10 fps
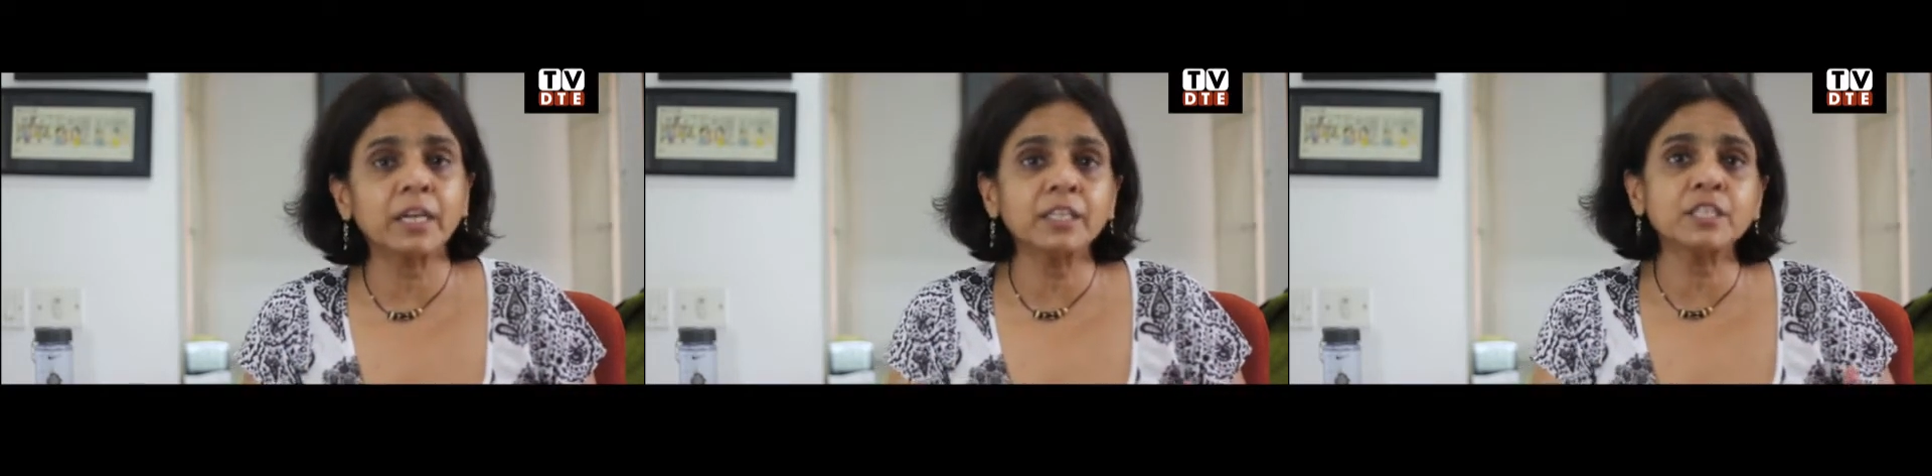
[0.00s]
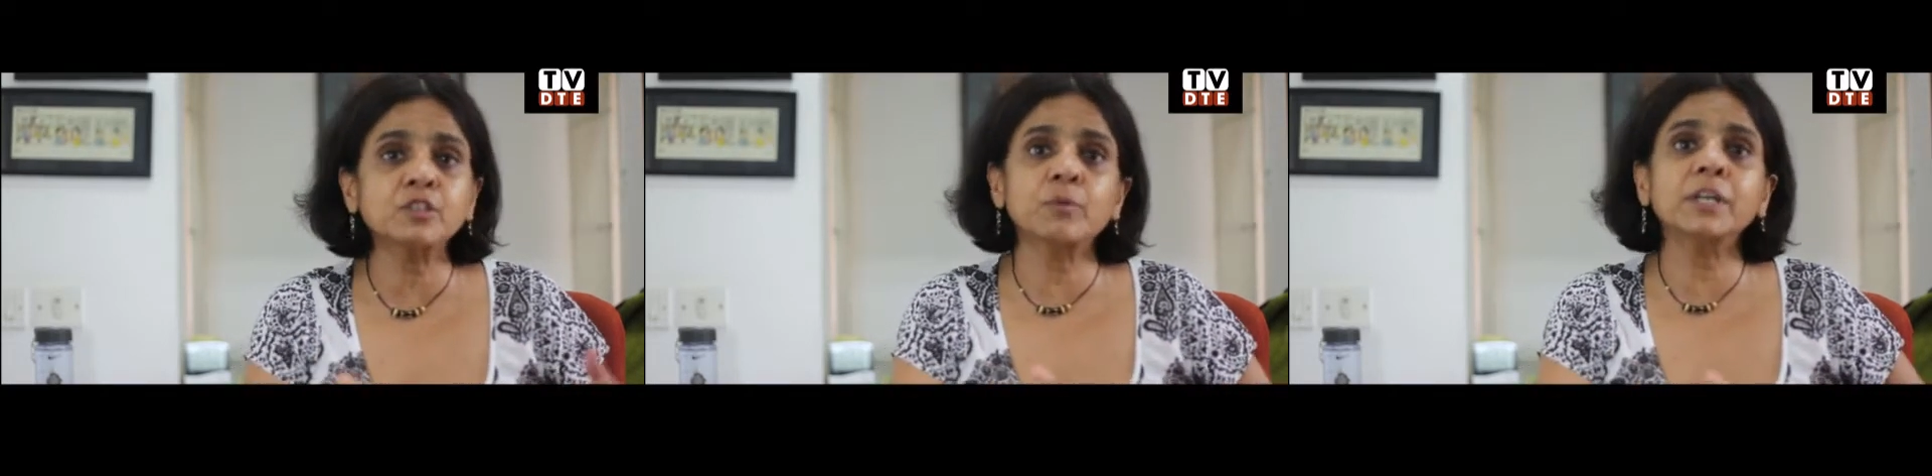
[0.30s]
It
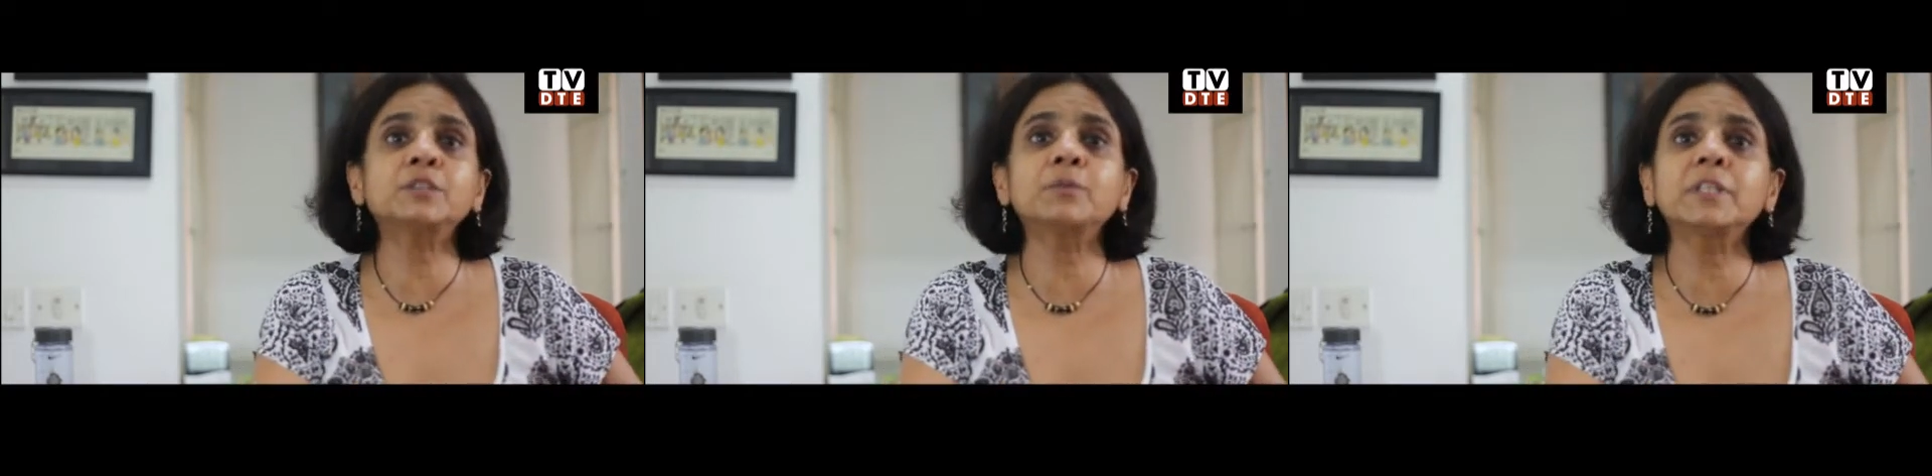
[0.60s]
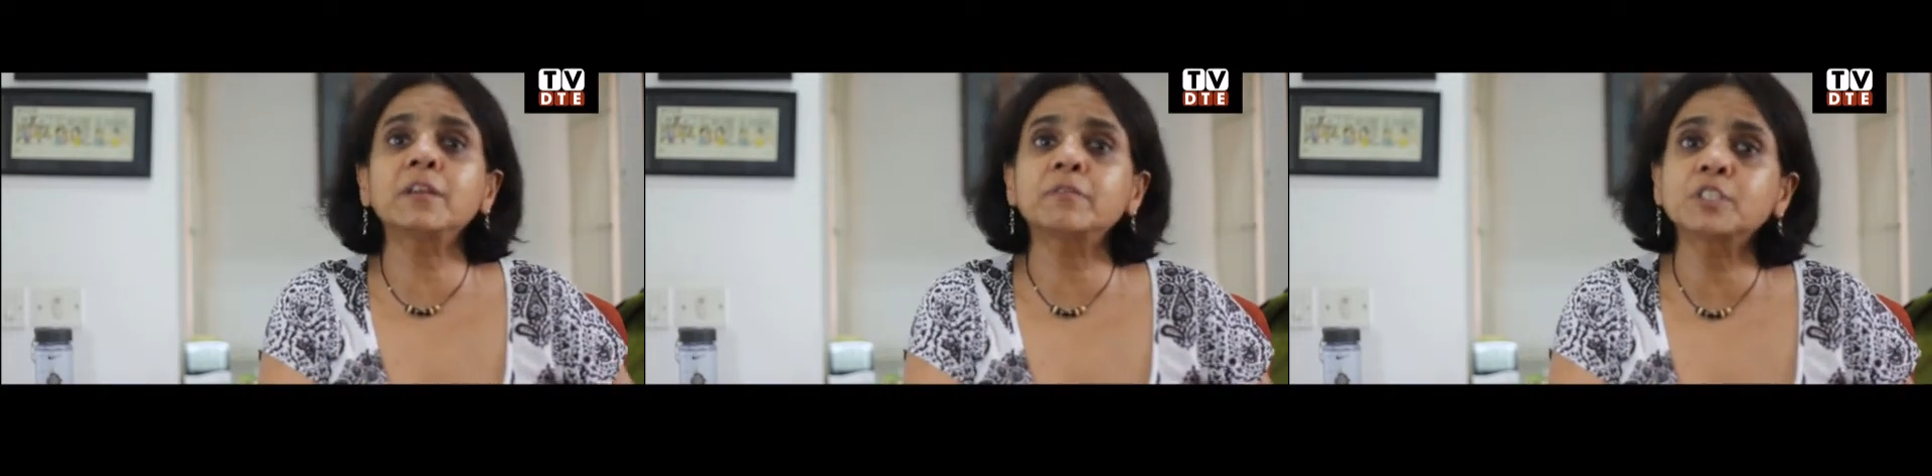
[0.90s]
is worse
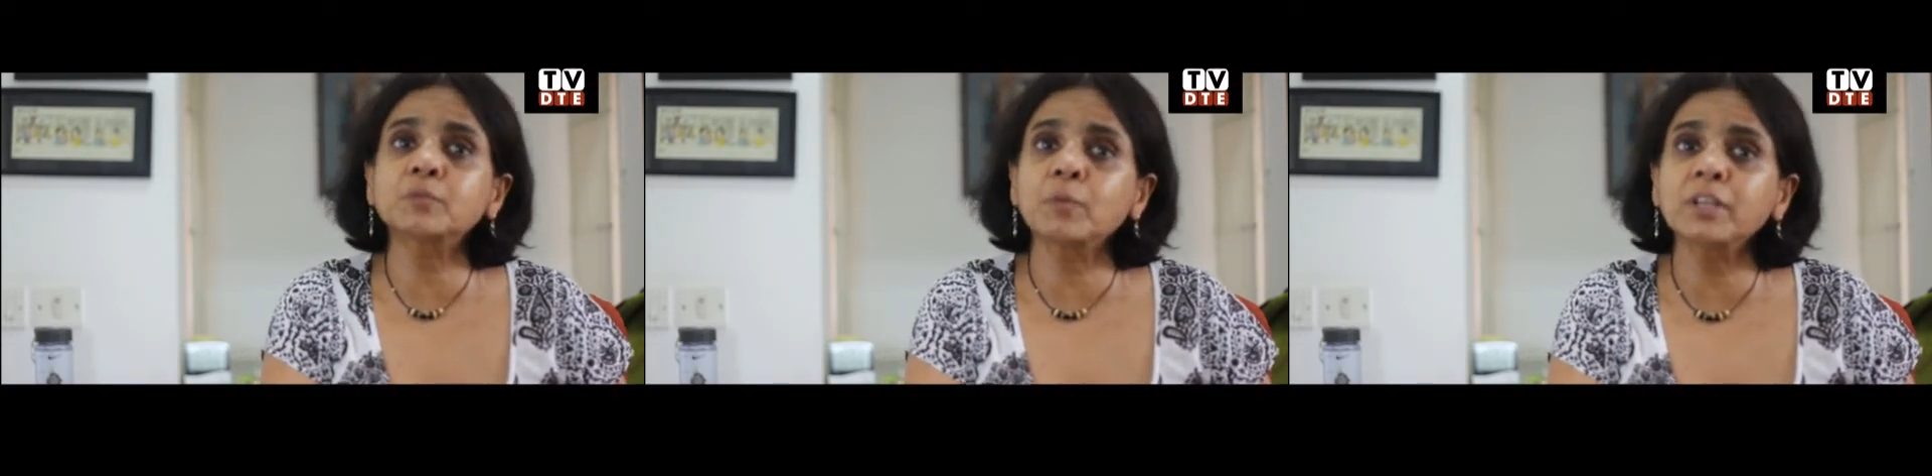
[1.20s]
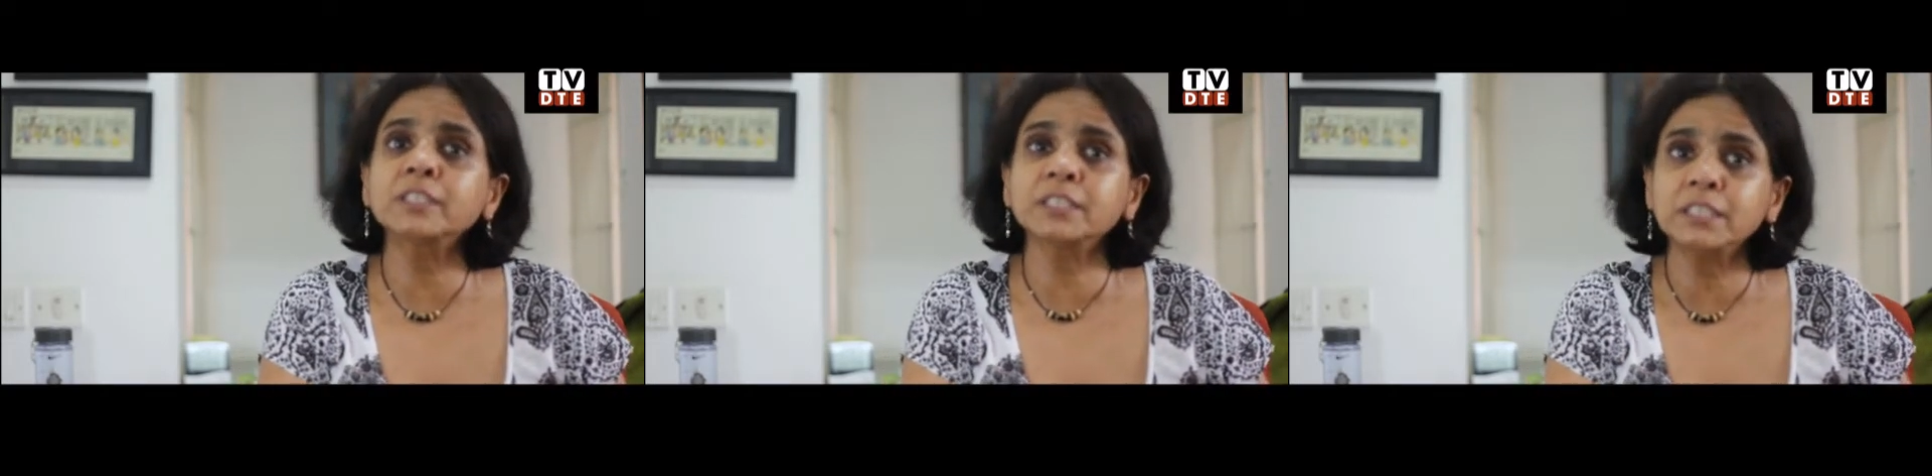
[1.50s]
with even
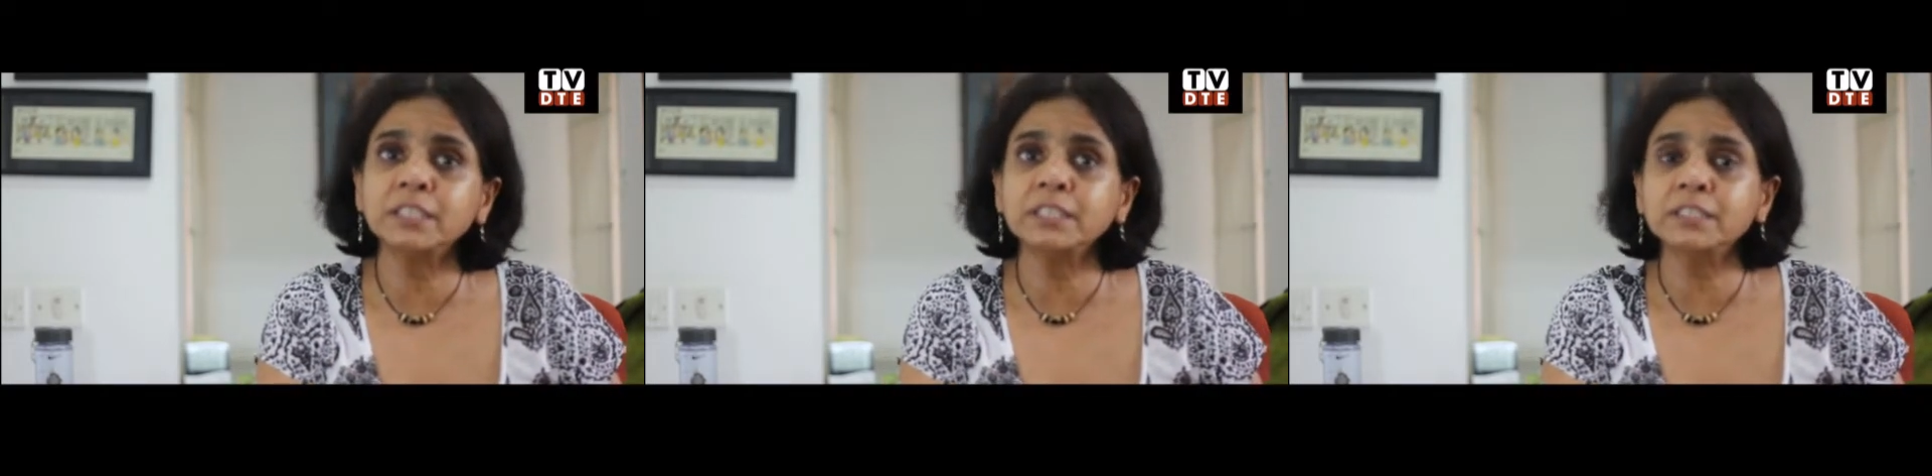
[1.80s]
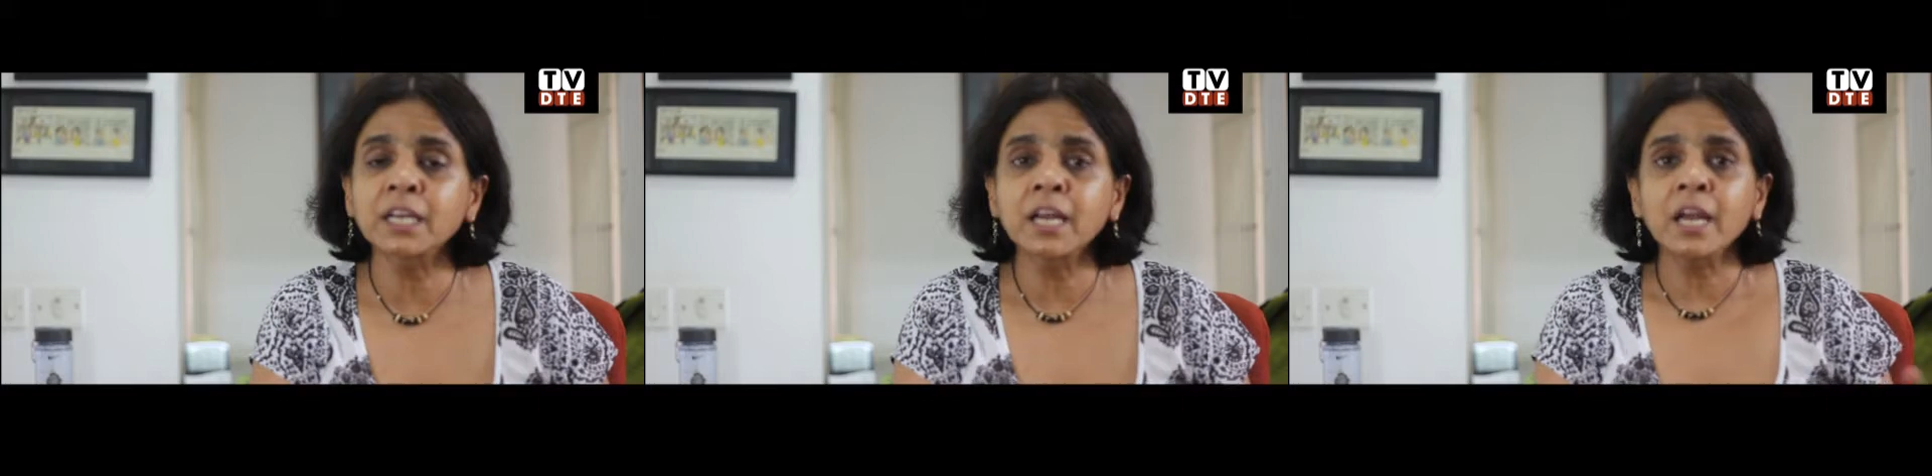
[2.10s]
smaller cities.